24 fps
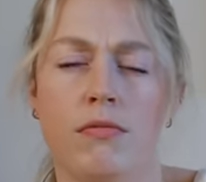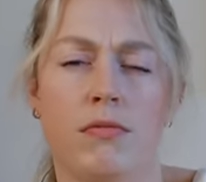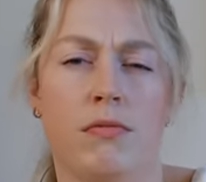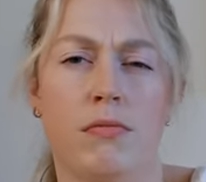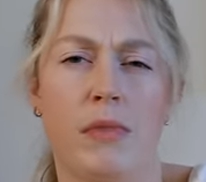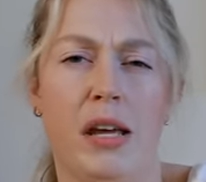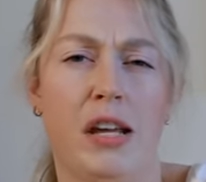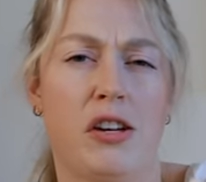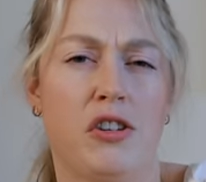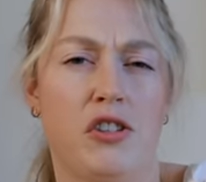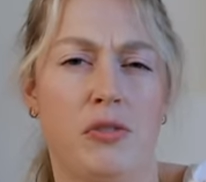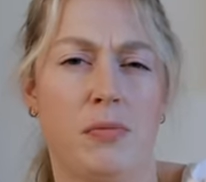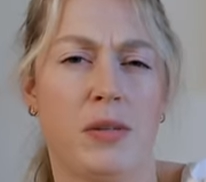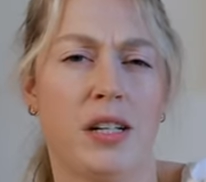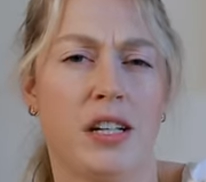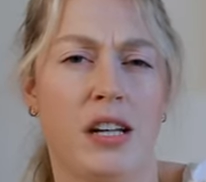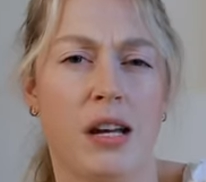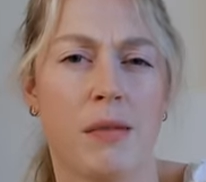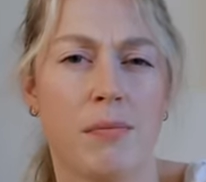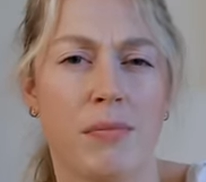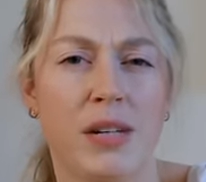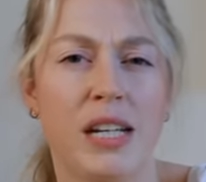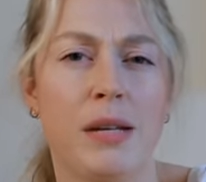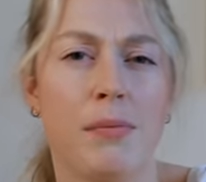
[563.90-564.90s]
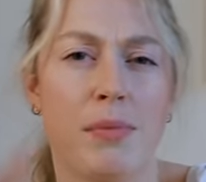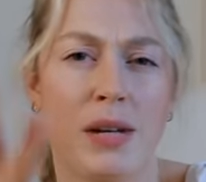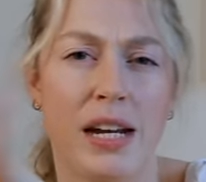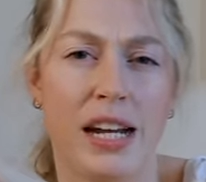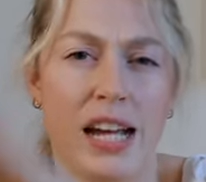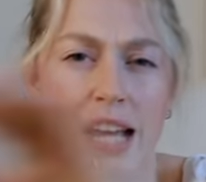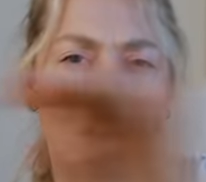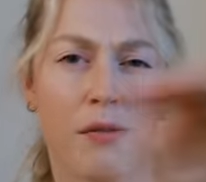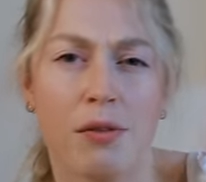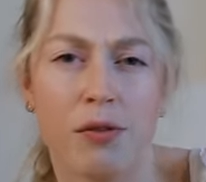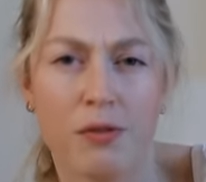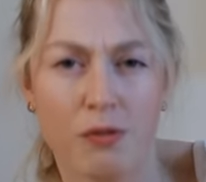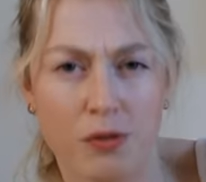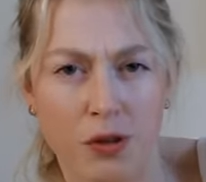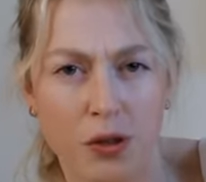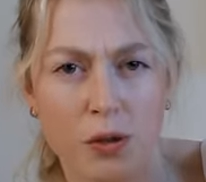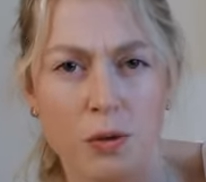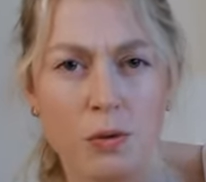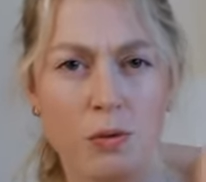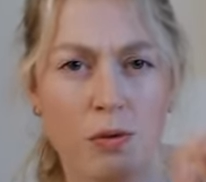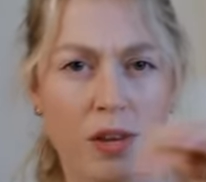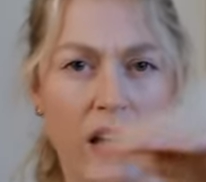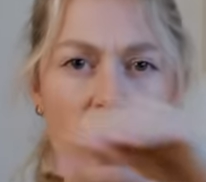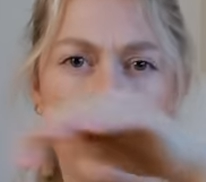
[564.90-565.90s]
management company, but I have a
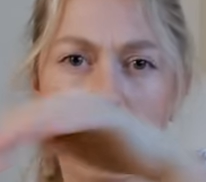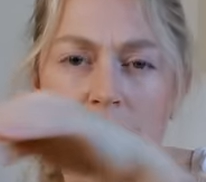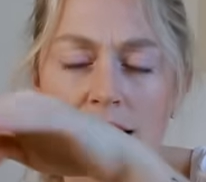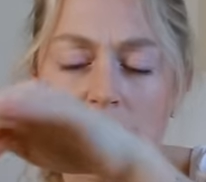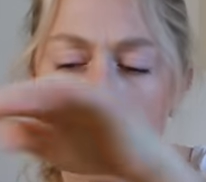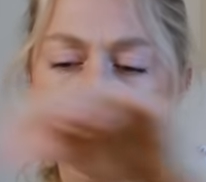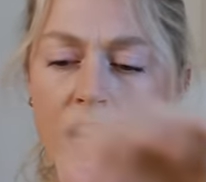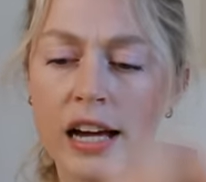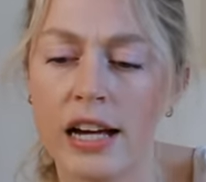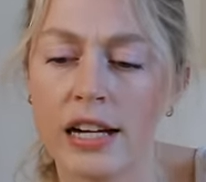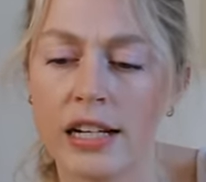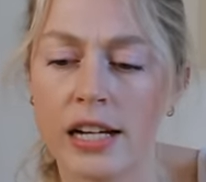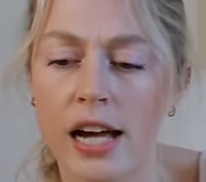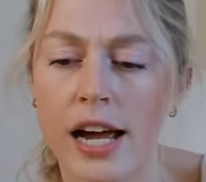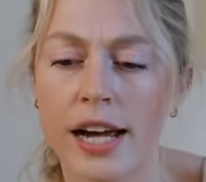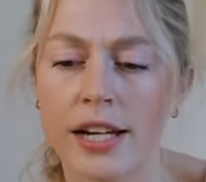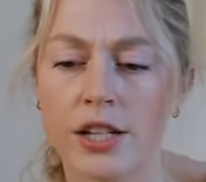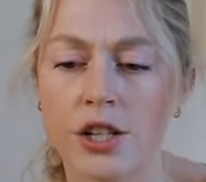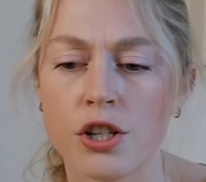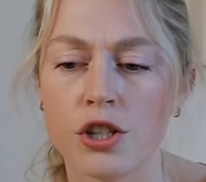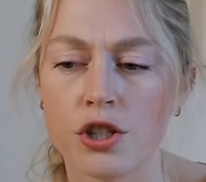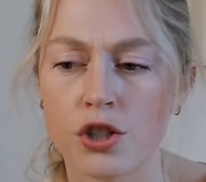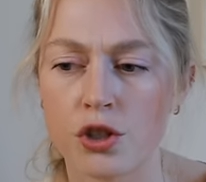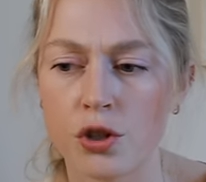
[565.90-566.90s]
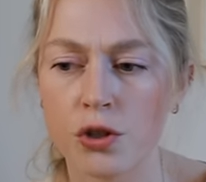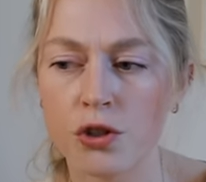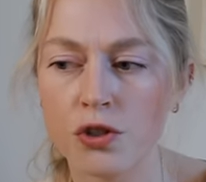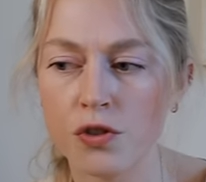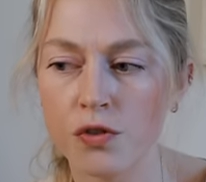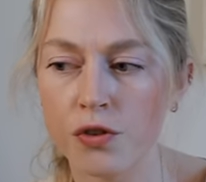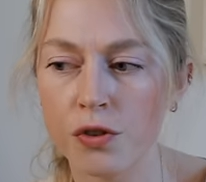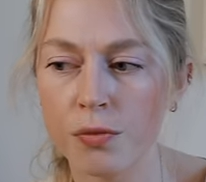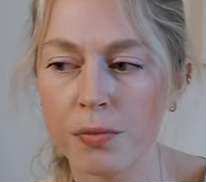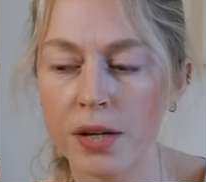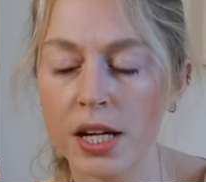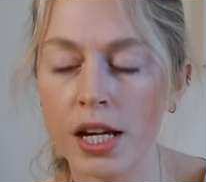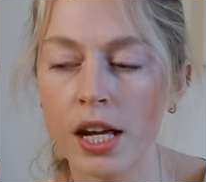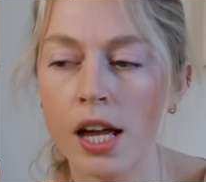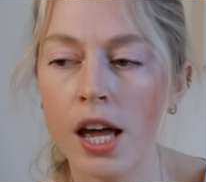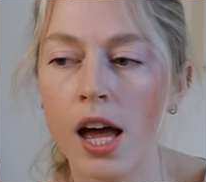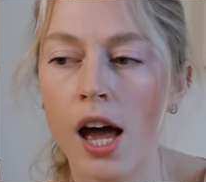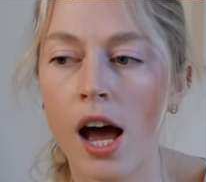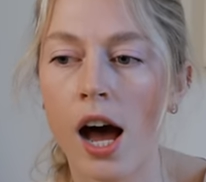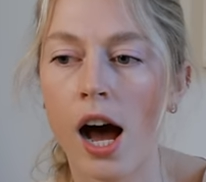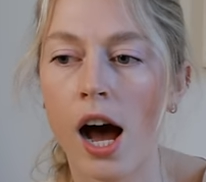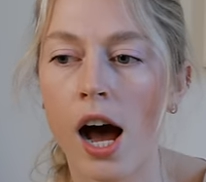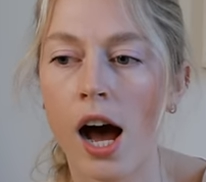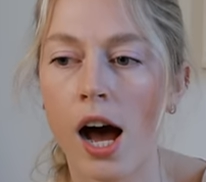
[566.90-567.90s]
few that kind of search for me,
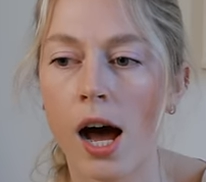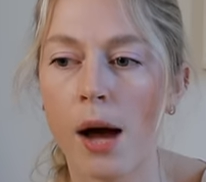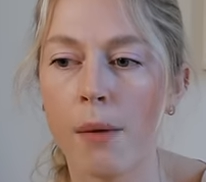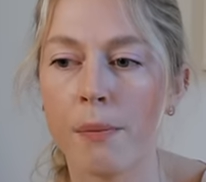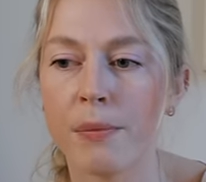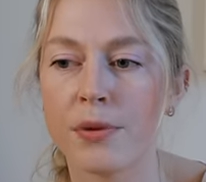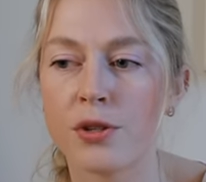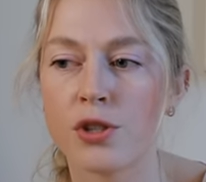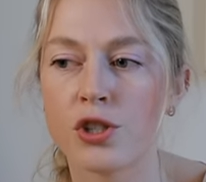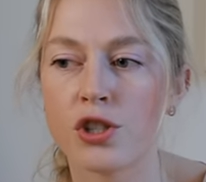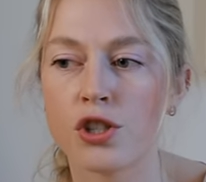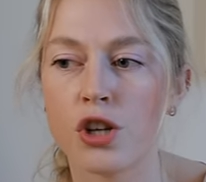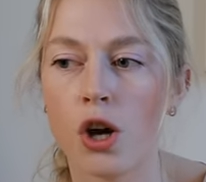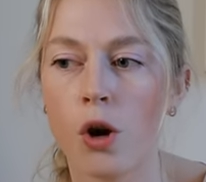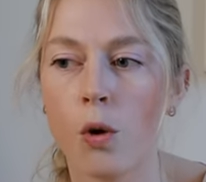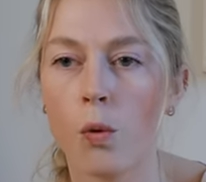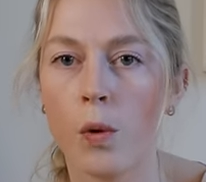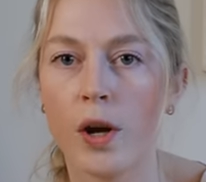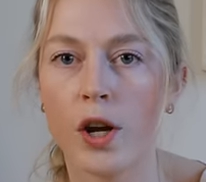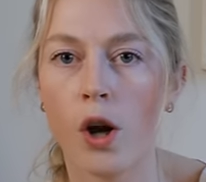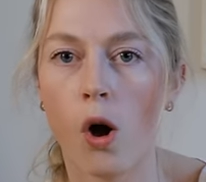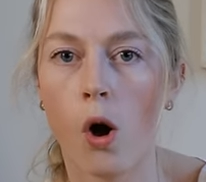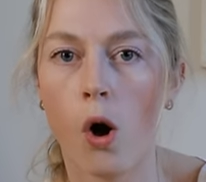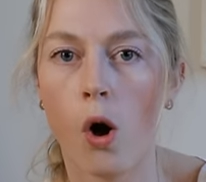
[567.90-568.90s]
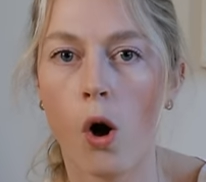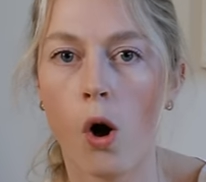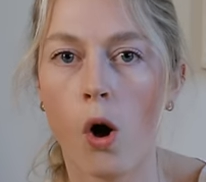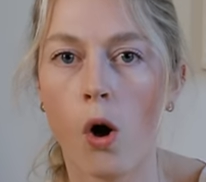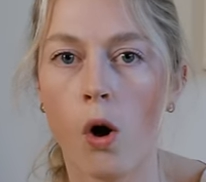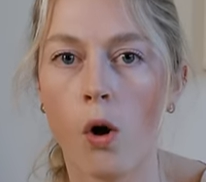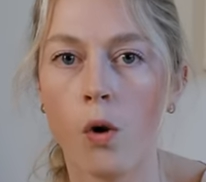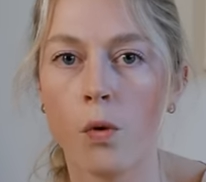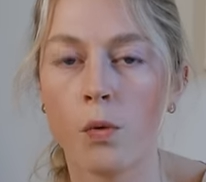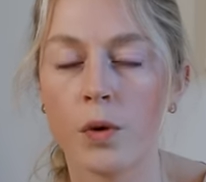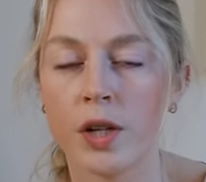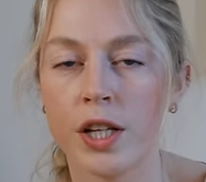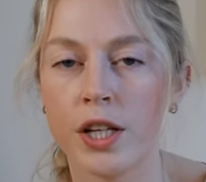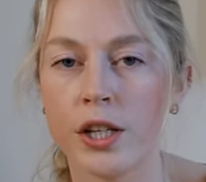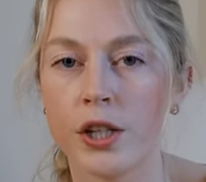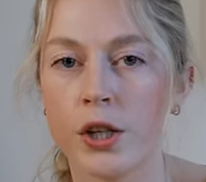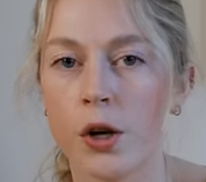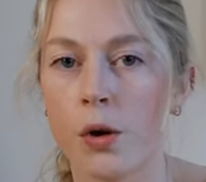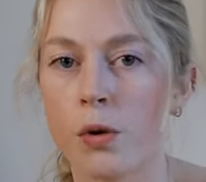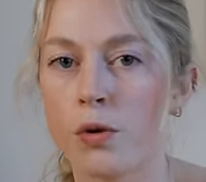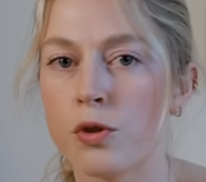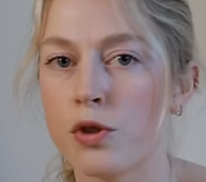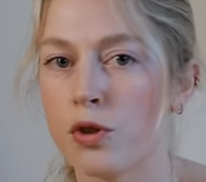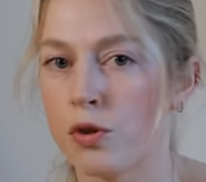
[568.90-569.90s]
so it all really
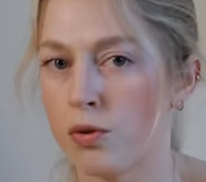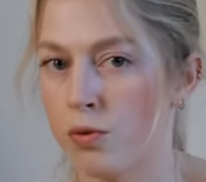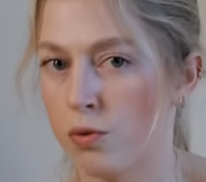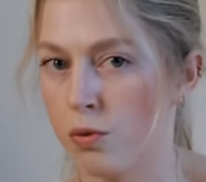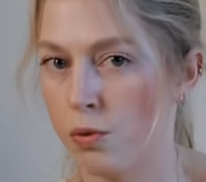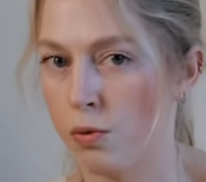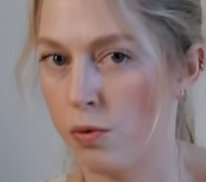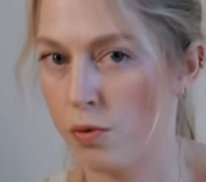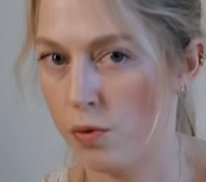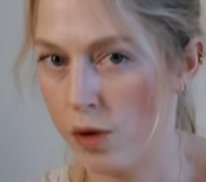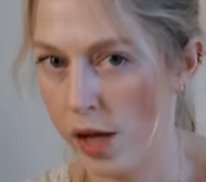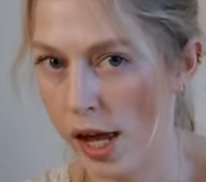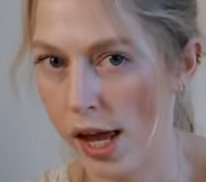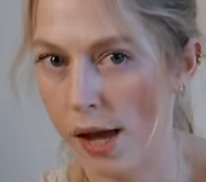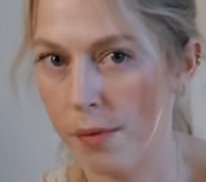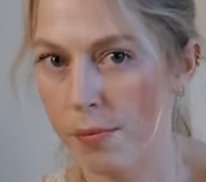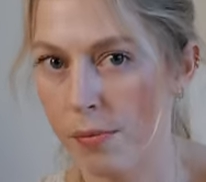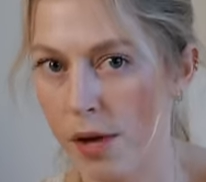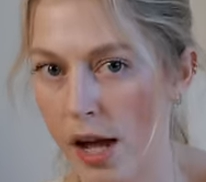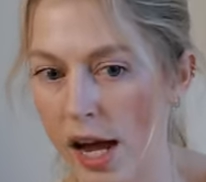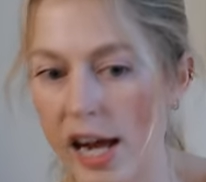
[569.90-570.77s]
goes through them.